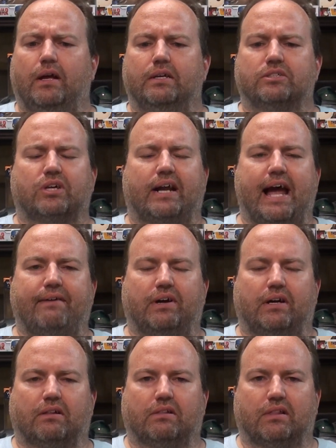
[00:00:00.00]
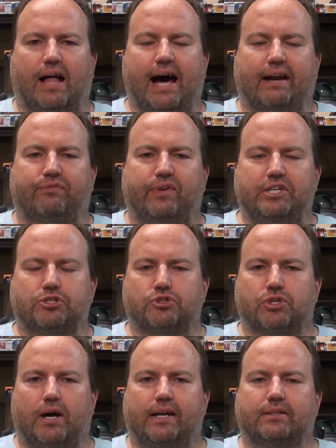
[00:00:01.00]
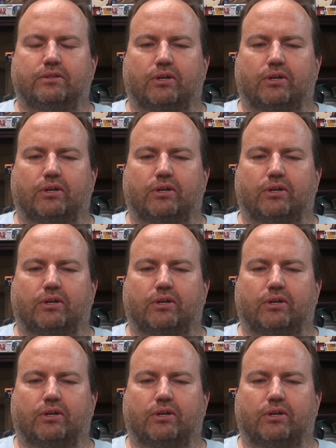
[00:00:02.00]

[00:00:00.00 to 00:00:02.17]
It's going to have a lot of features on it.